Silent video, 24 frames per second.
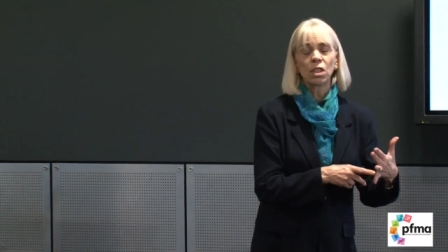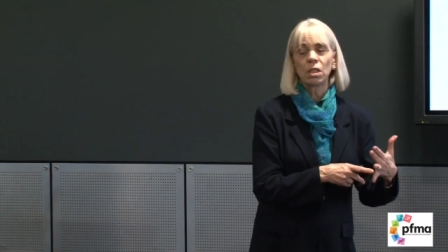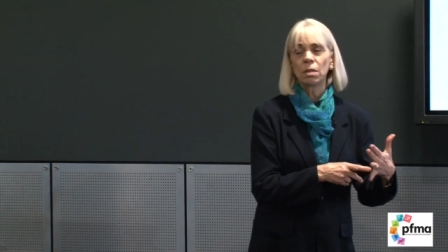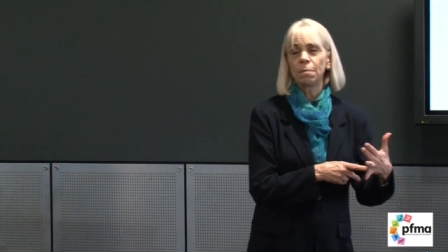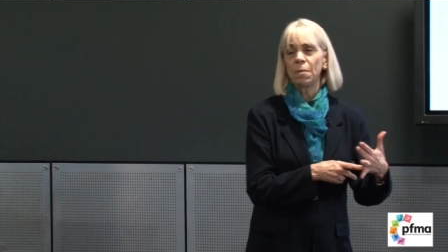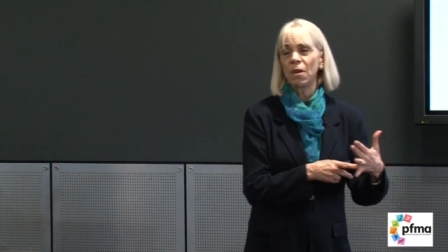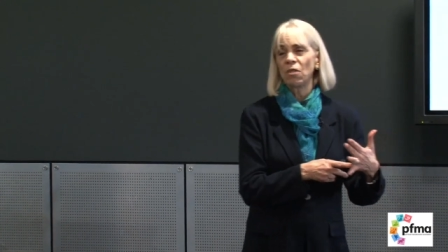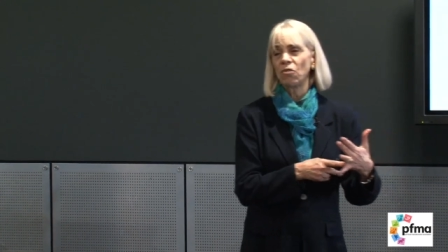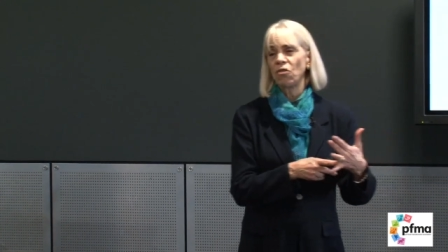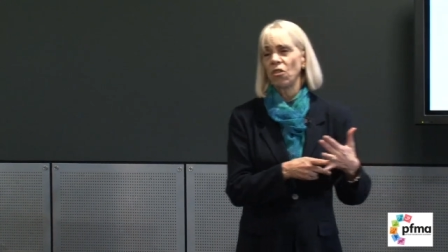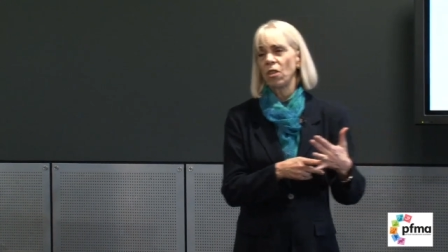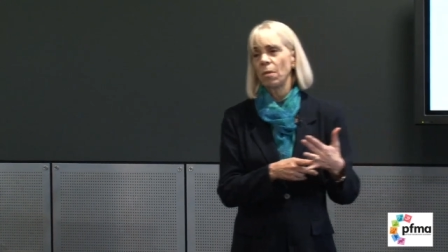
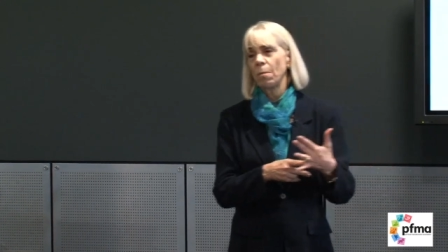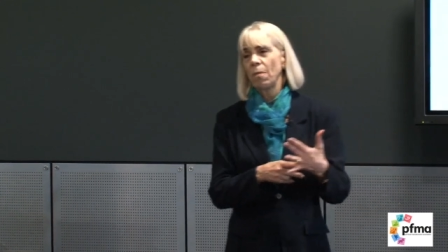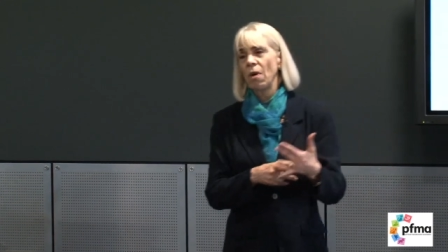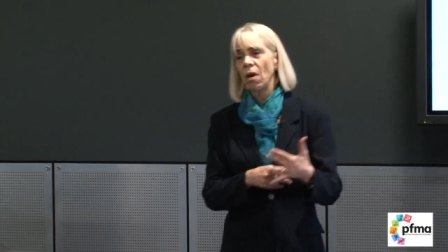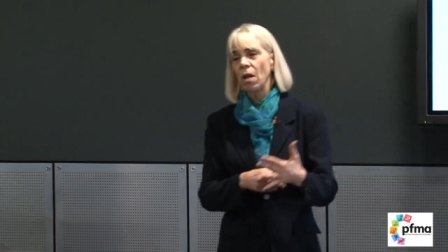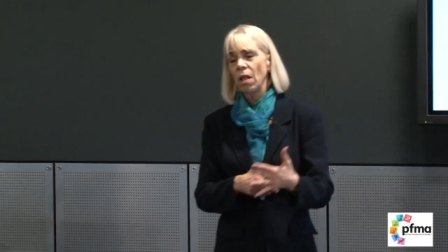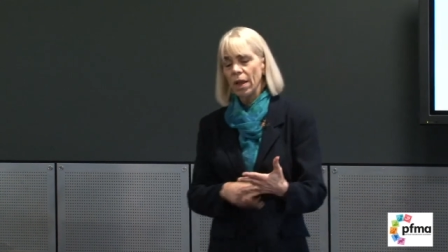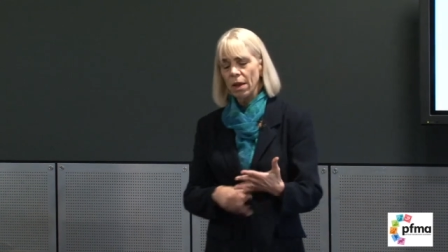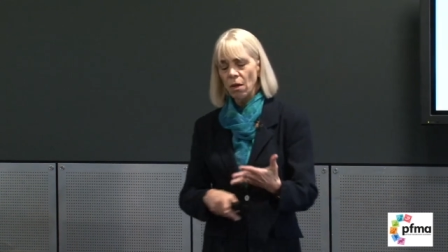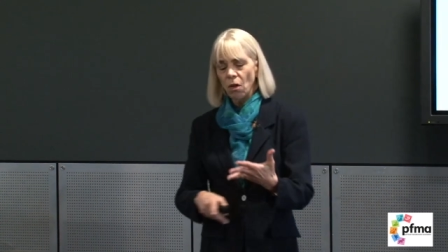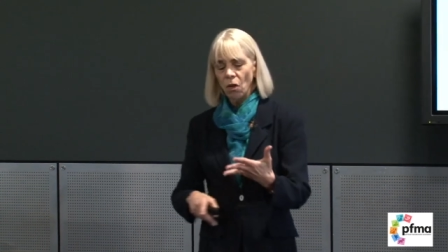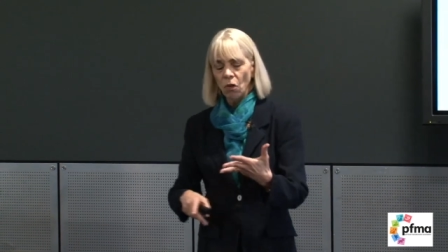especially the
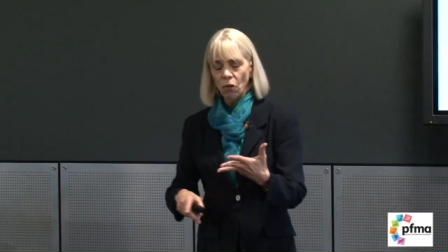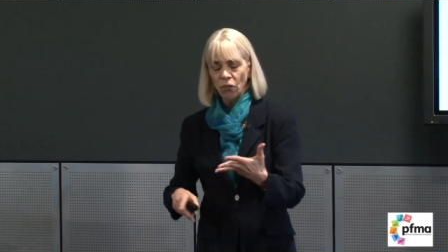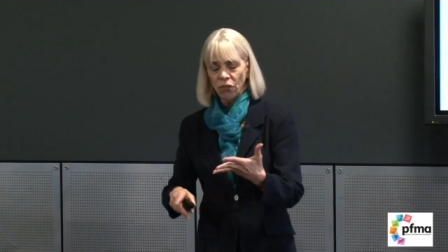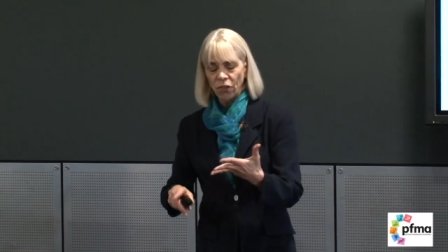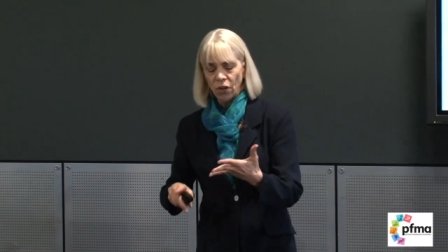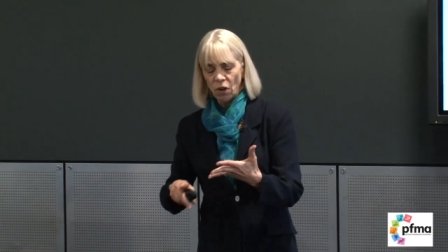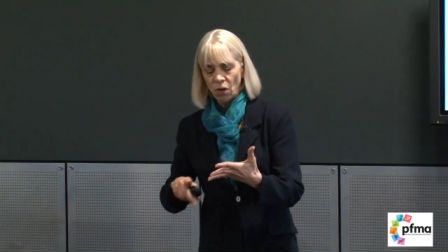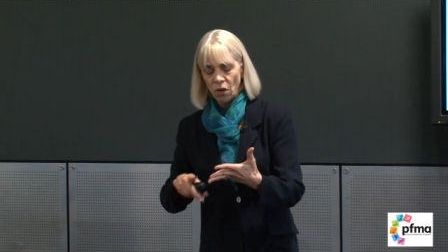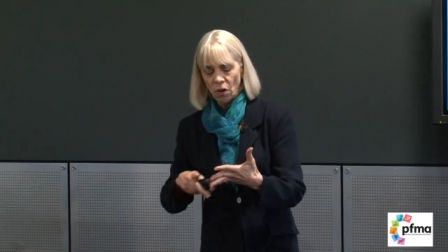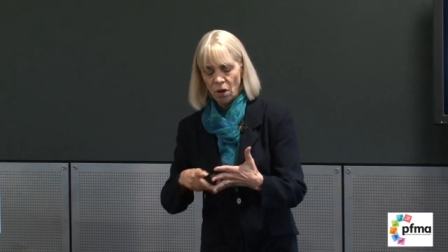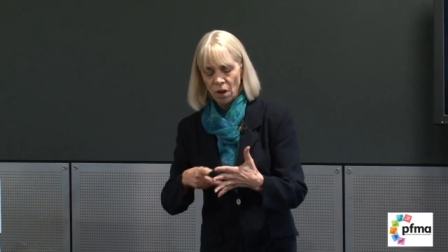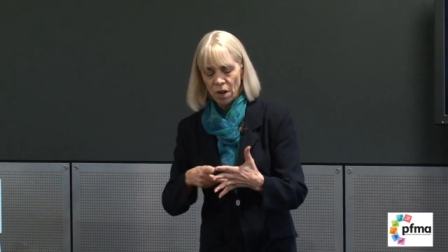polyols.
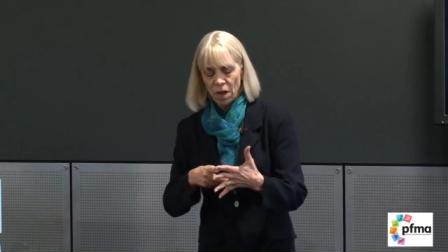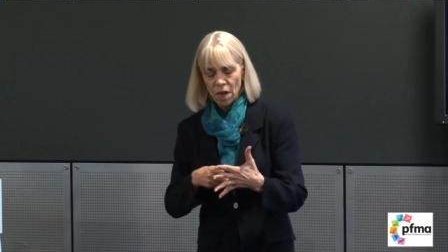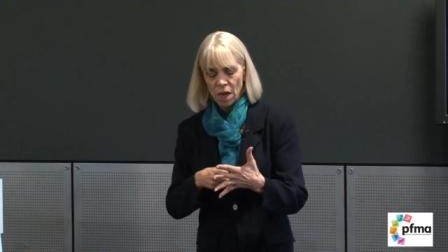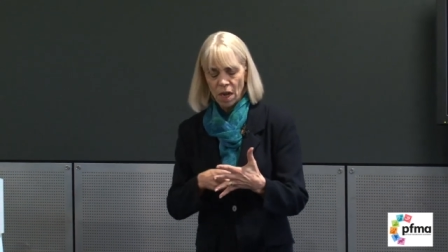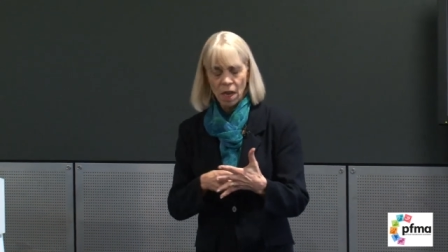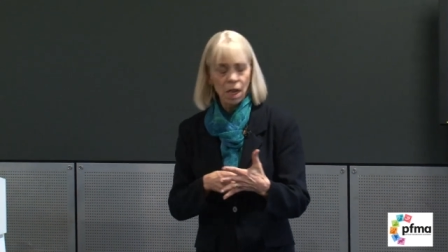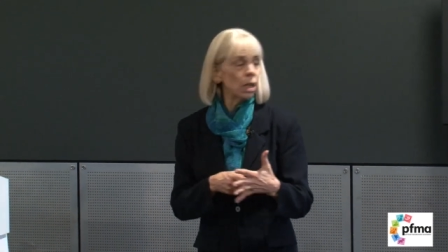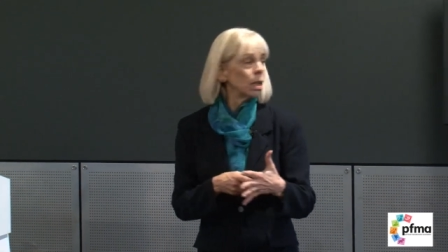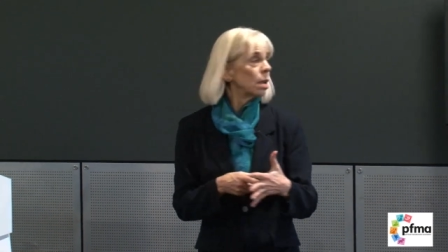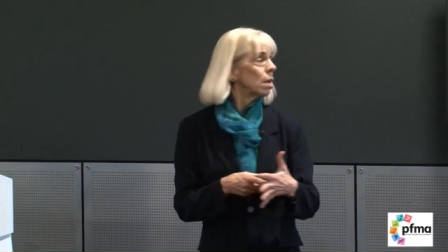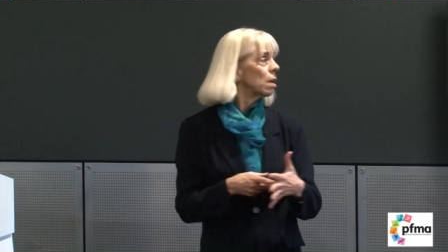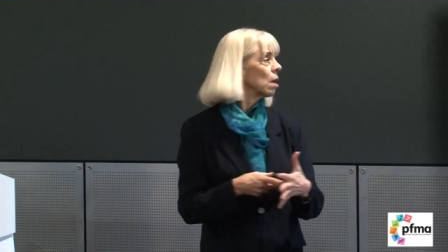They're in,
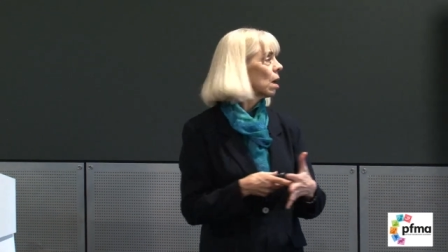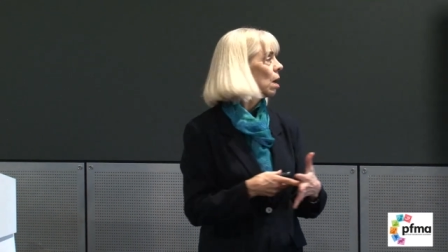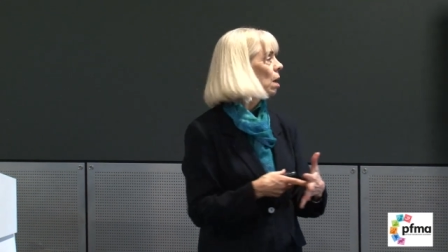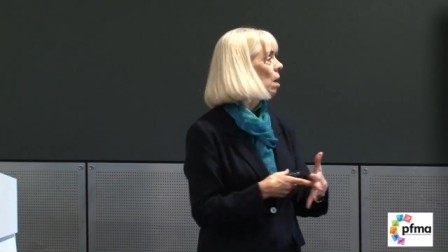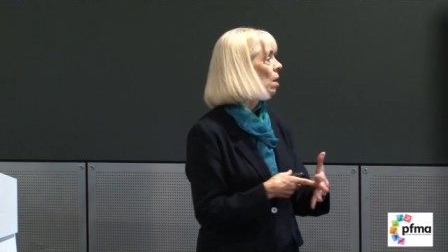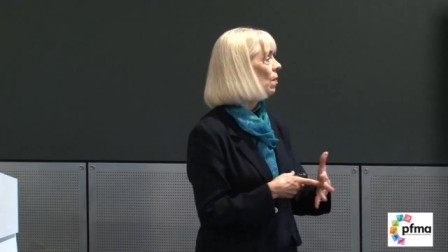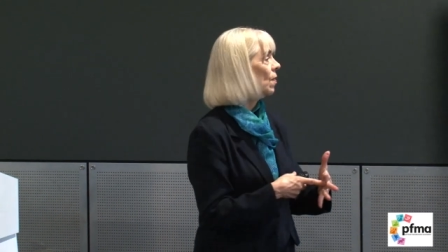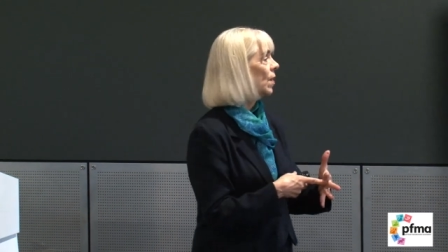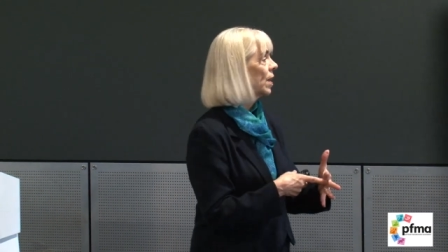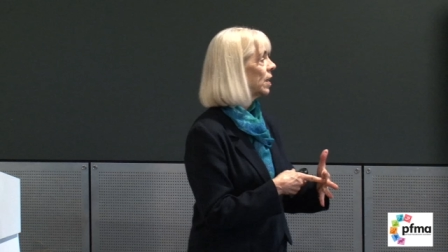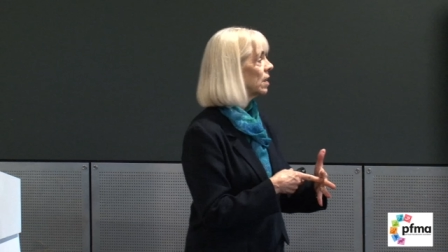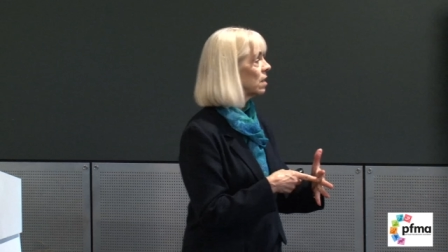in
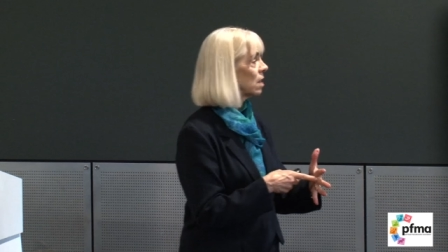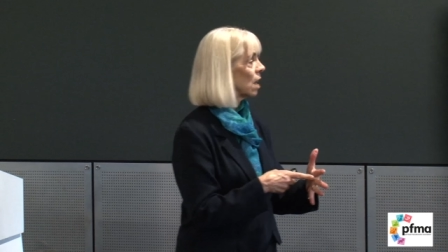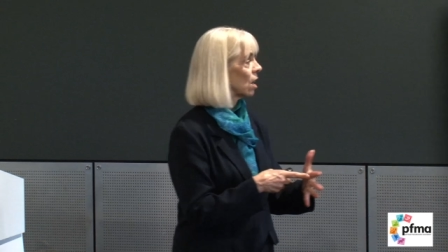uh, things